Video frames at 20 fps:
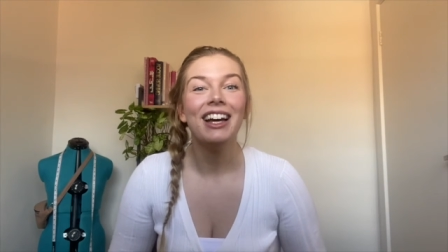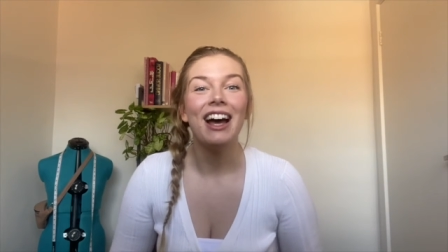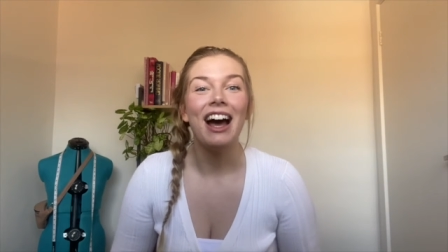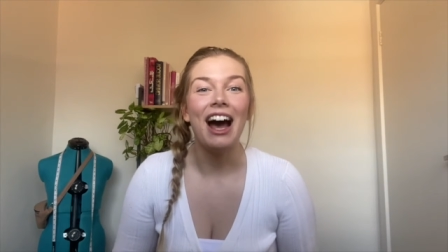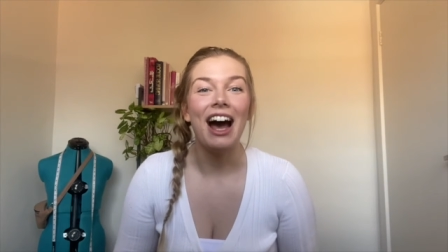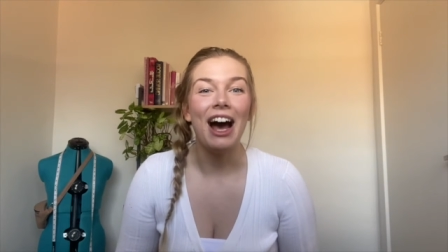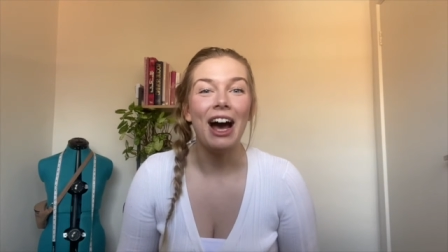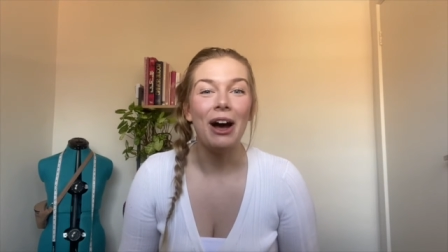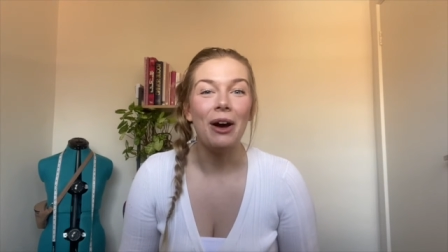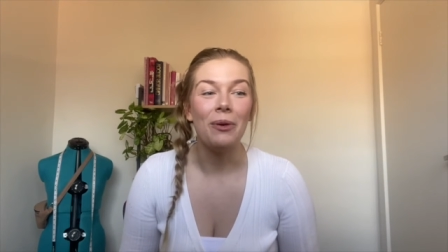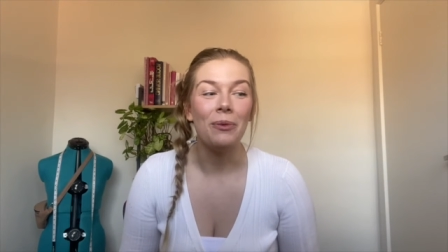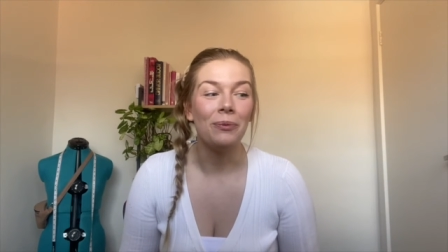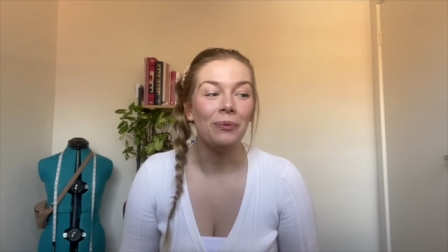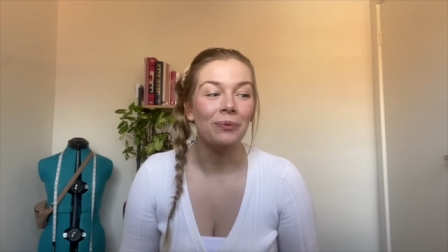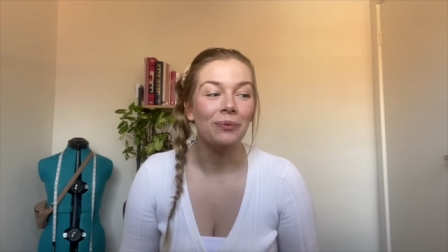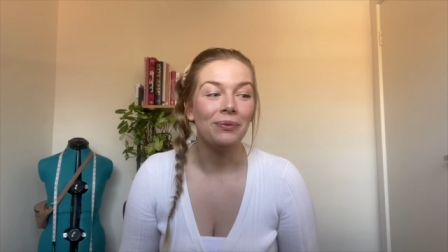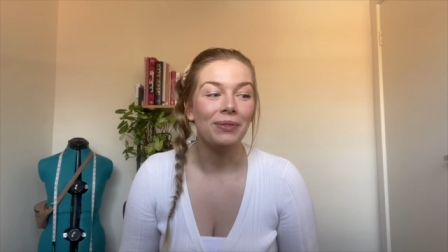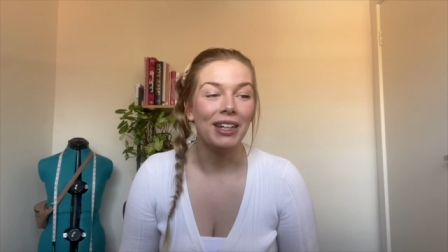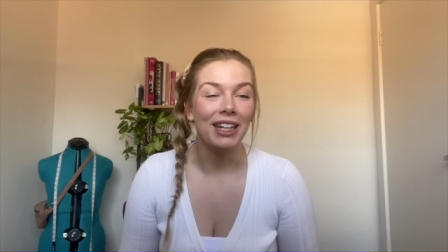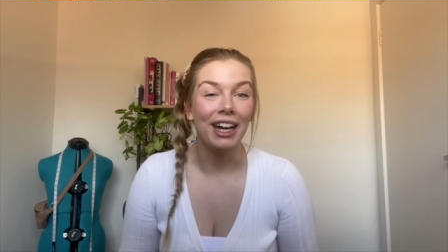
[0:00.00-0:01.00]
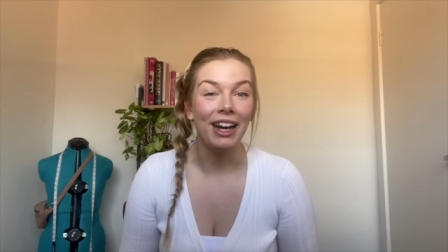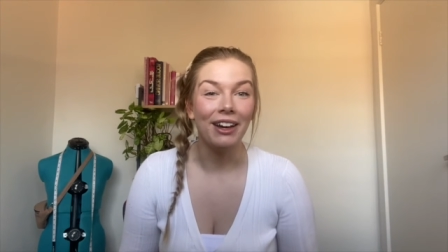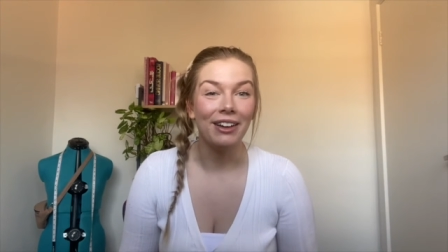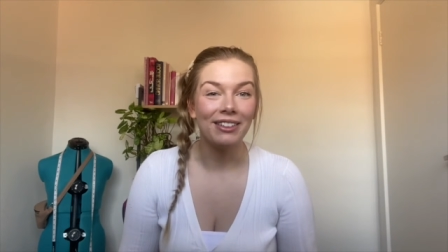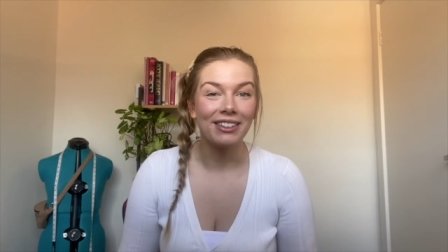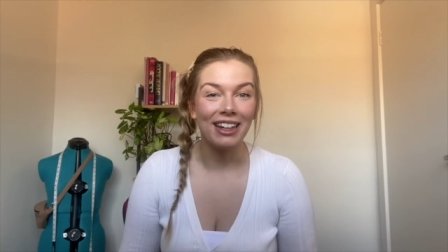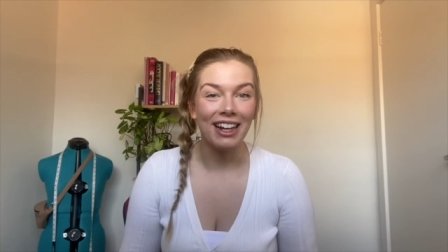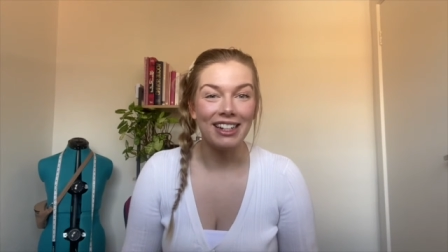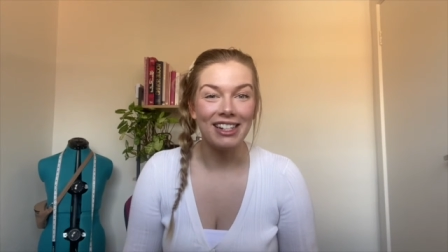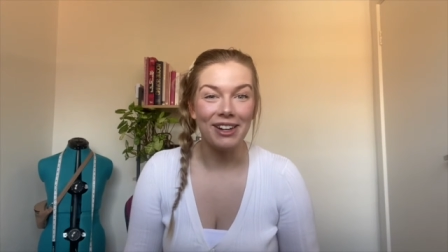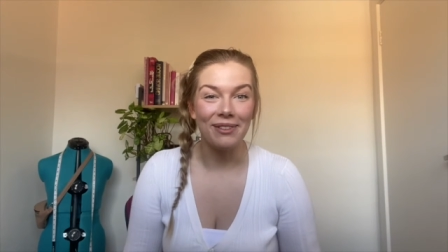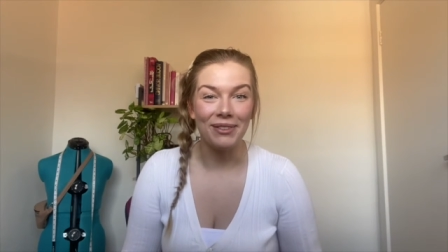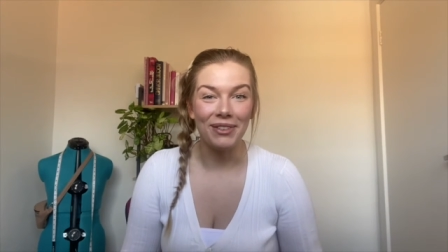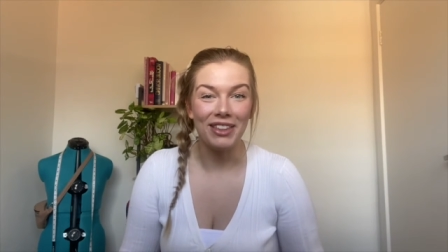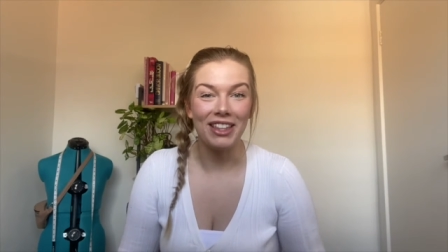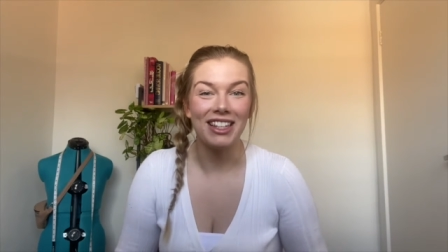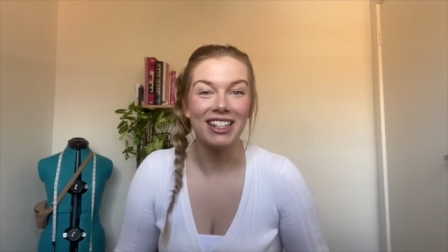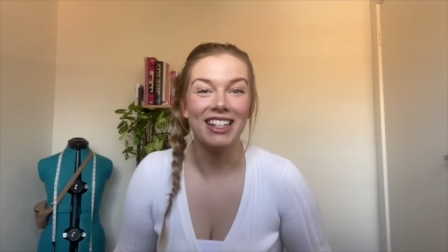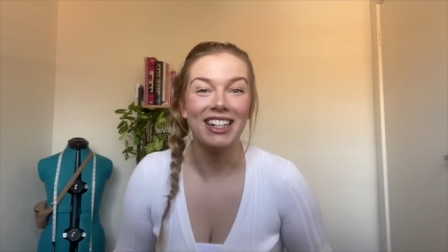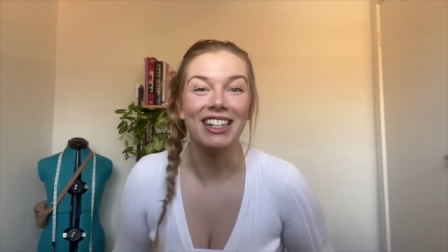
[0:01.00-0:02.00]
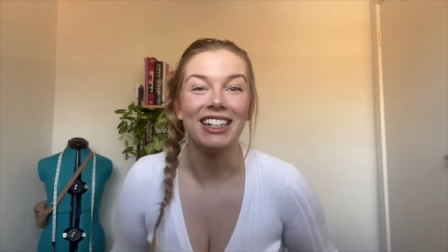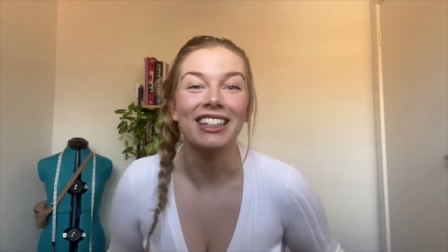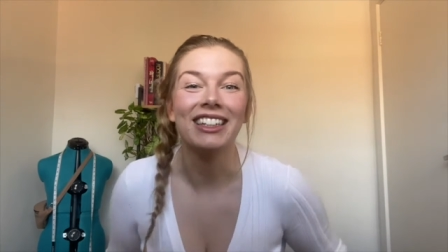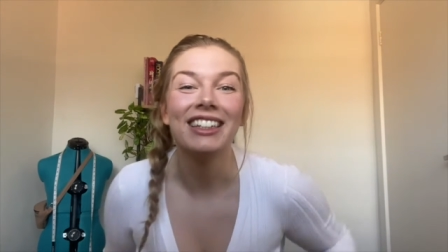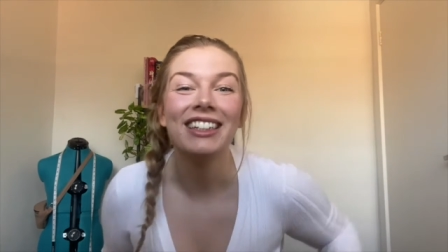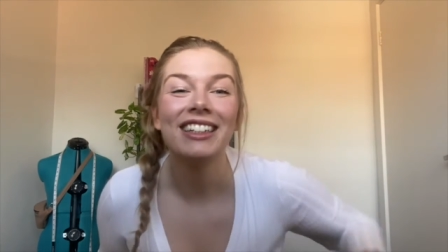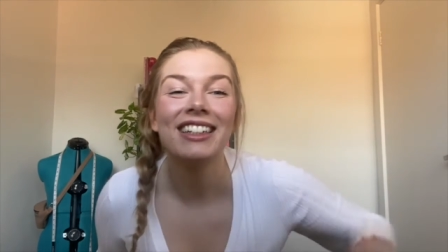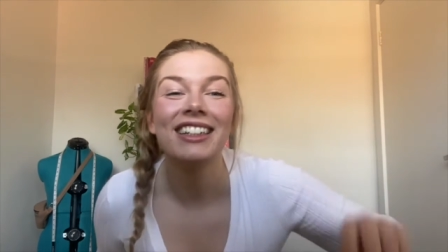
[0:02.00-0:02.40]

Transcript: but yeah, catch up with you soon.